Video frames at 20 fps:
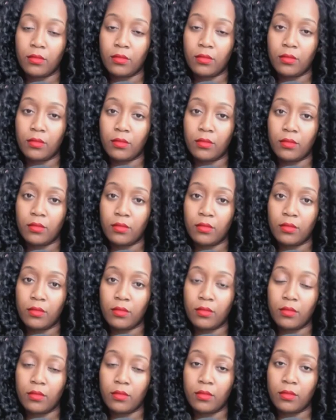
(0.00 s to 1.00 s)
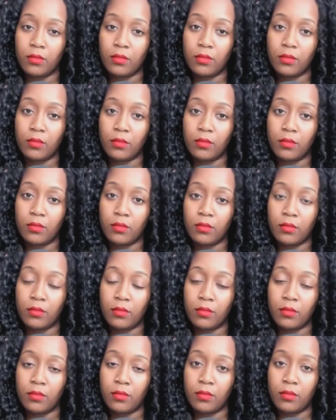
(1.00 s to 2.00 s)

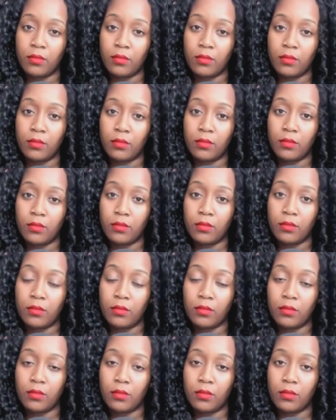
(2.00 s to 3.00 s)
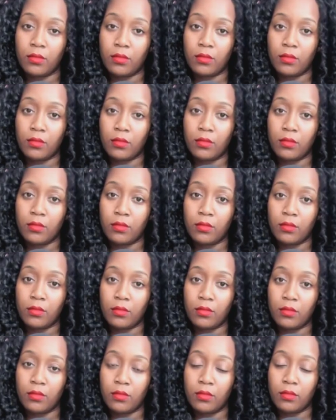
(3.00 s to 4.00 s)

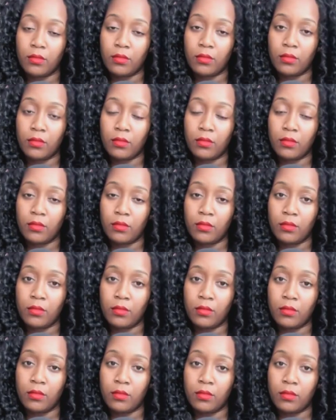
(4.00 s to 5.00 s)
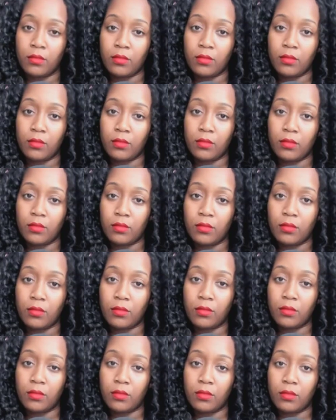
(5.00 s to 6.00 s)

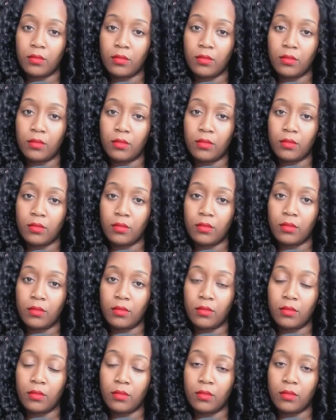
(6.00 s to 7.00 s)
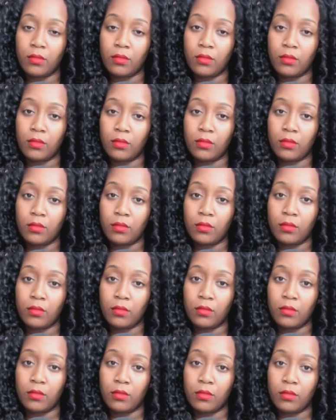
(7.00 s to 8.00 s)
(not speaking)